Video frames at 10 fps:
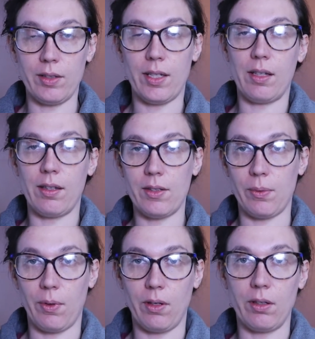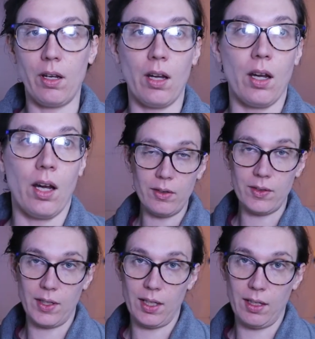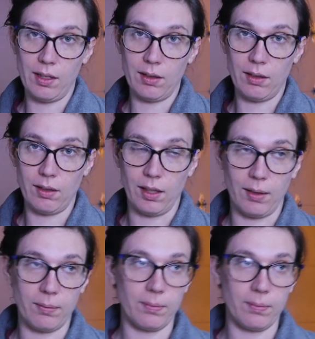take this one. And good night.